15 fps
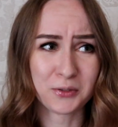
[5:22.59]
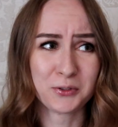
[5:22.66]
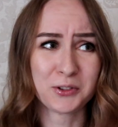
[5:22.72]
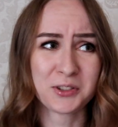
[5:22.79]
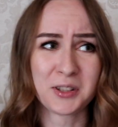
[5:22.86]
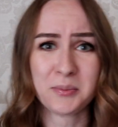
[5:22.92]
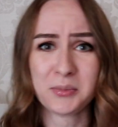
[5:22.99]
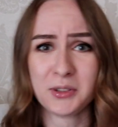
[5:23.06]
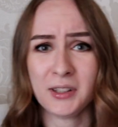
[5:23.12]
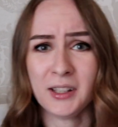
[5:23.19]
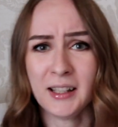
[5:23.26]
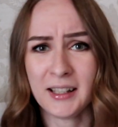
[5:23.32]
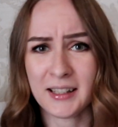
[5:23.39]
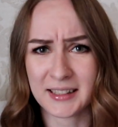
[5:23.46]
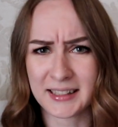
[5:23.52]
for example,
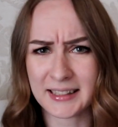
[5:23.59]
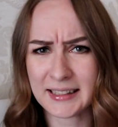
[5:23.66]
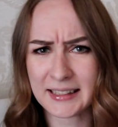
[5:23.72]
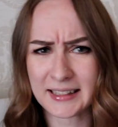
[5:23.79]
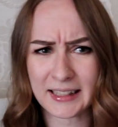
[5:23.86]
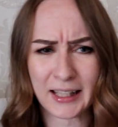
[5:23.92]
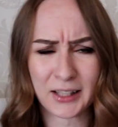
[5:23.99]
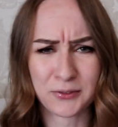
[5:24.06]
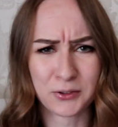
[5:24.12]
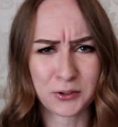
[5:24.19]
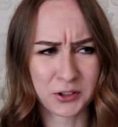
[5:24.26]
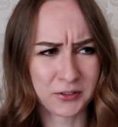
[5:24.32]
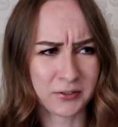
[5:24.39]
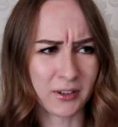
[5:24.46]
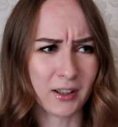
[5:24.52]
60 and
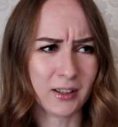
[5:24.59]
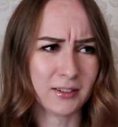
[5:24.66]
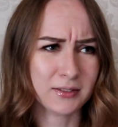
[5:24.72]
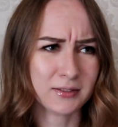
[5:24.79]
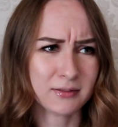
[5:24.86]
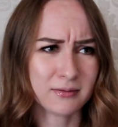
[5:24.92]
45.